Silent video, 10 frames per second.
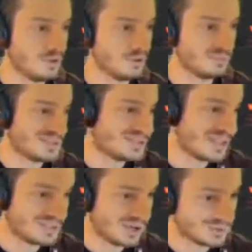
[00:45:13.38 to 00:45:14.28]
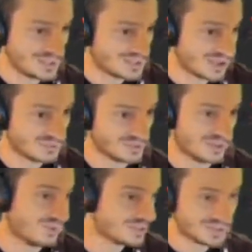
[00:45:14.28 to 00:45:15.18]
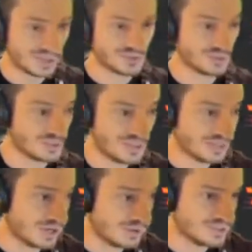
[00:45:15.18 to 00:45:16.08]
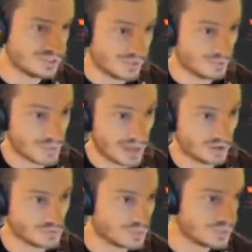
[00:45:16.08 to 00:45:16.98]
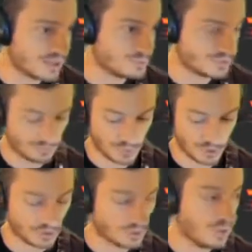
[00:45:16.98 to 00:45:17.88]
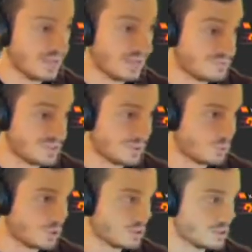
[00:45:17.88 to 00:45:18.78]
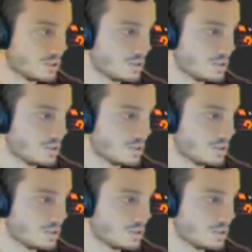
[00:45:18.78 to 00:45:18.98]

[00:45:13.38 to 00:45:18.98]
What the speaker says: But it's not the only stuff we do, and it's certainly not the only stuff that matters when it comes to Pure and VMware.